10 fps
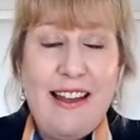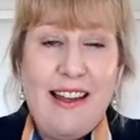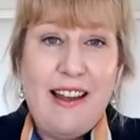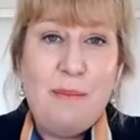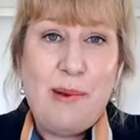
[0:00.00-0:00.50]

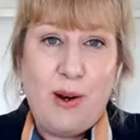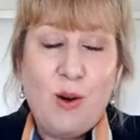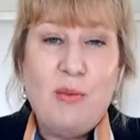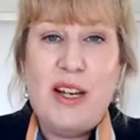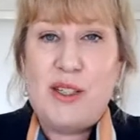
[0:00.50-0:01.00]
but
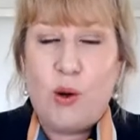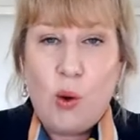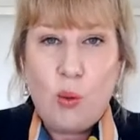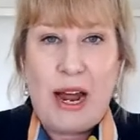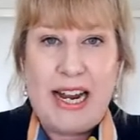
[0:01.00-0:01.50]
almost
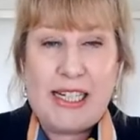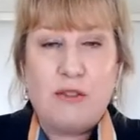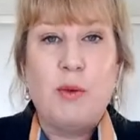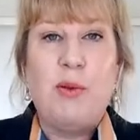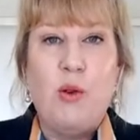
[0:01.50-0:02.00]
always
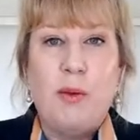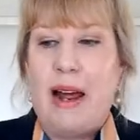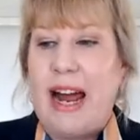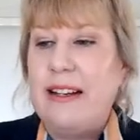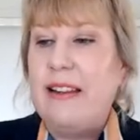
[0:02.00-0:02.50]
report
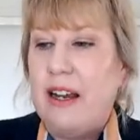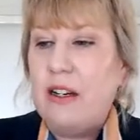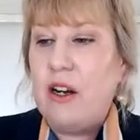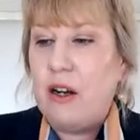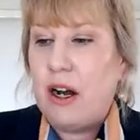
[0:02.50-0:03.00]
back that,
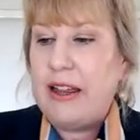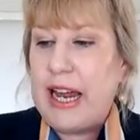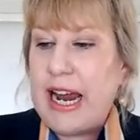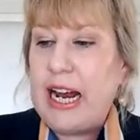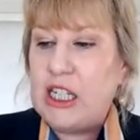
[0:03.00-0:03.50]
you know, they
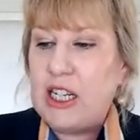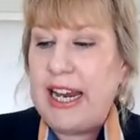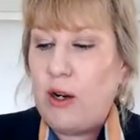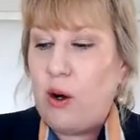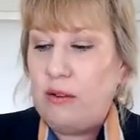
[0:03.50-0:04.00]
actually
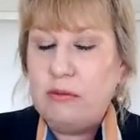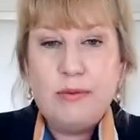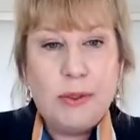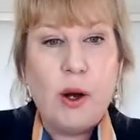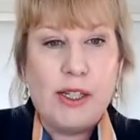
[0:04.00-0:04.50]
got
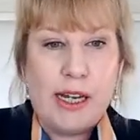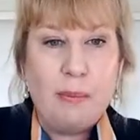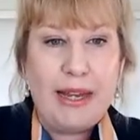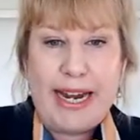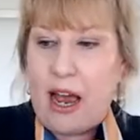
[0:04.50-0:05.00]

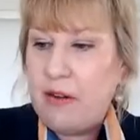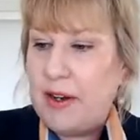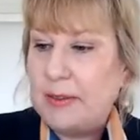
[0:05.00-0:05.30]
something out of it.